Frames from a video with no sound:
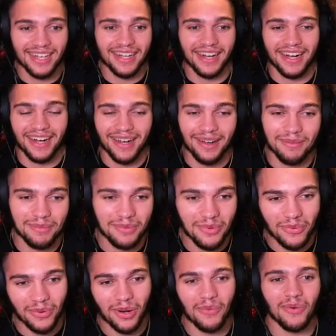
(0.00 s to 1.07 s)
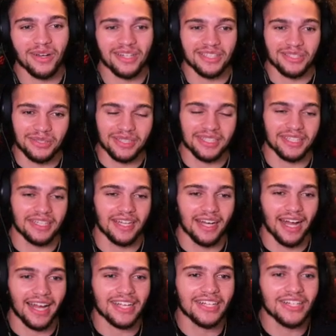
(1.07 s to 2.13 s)
What I want to do here,
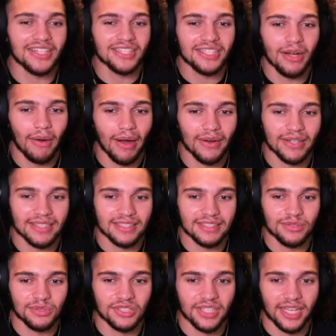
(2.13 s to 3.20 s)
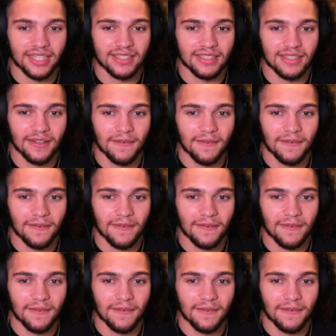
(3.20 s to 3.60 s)
I could go out into Chandy,